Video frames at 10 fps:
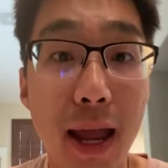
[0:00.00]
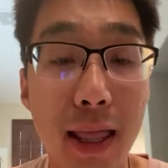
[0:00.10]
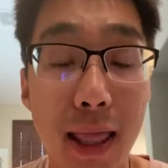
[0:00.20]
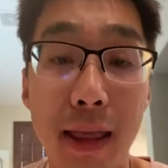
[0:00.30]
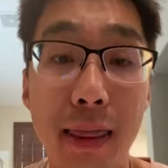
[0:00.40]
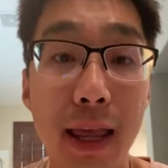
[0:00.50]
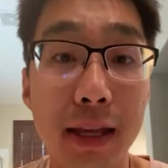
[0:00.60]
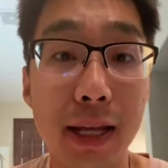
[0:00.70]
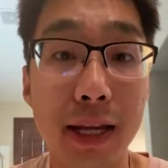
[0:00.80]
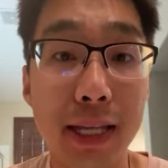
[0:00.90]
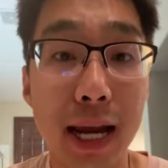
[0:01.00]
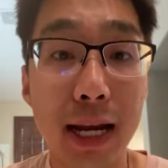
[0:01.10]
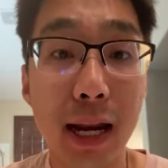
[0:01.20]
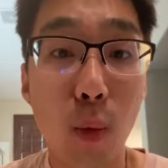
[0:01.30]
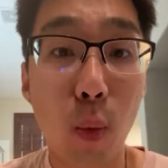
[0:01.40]
Then that's
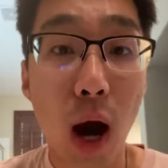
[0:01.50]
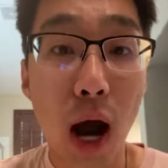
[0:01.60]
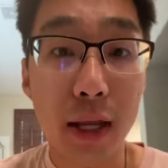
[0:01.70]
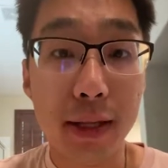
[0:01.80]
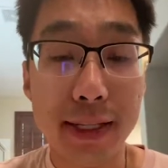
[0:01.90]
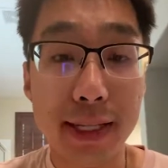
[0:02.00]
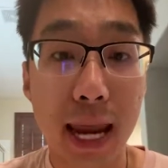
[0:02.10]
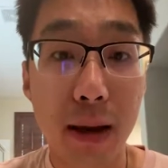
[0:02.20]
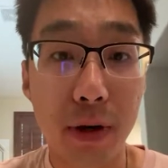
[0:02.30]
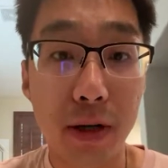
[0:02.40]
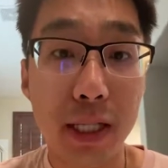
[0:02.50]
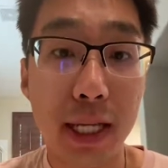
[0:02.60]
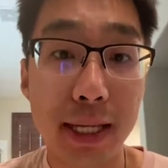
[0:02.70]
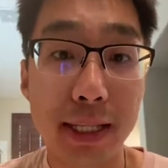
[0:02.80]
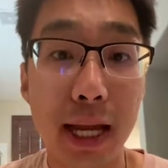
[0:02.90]
exactly why the scammers
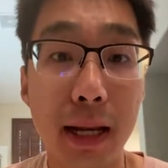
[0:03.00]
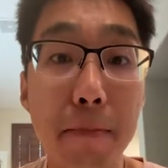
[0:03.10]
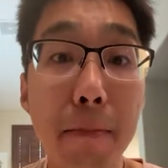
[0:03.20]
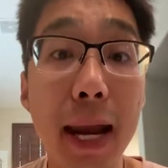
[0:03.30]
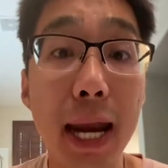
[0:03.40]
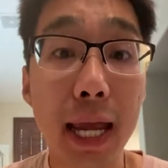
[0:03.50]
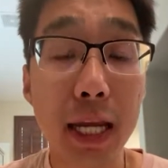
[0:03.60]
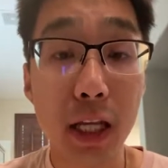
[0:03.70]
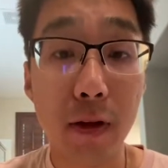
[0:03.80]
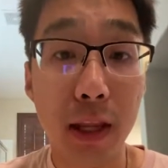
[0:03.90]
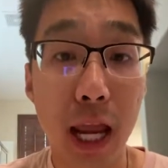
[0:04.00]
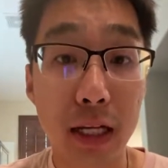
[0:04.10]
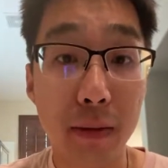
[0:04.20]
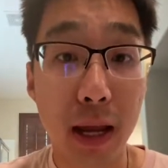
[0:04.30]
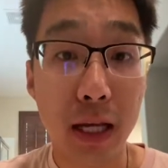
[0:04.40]
can send millions of
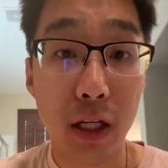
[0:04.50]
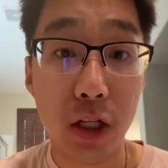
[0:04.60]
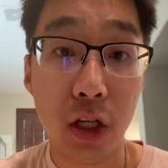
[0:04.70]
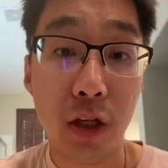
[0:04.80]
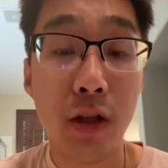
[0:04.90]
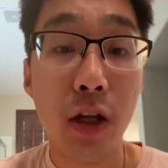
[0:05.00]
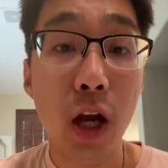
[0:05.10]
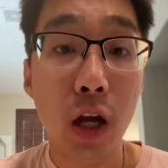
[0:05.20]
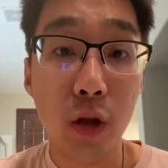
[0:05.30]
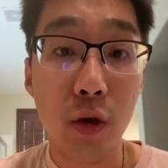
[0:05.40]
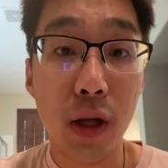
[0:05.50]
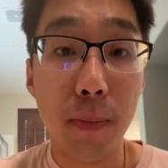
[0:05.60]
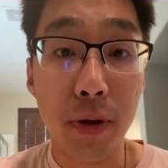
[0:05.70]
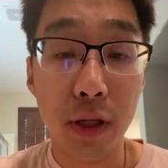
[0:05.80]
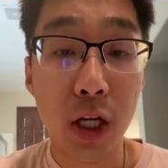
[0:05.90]
text messages to the
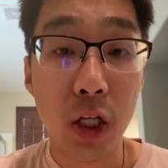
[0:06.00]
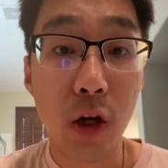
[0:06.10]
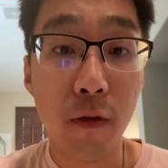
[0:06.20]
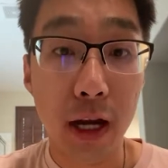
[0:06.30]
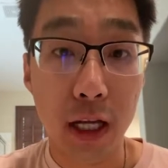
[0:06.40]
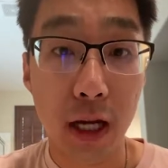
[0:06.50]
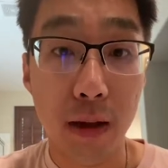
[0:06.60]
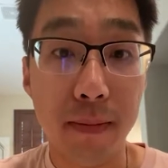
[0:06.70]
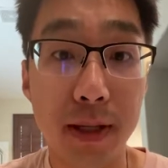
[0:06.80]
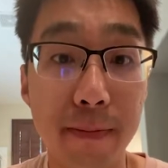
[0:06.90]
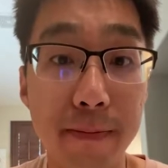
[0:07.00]
potential victims.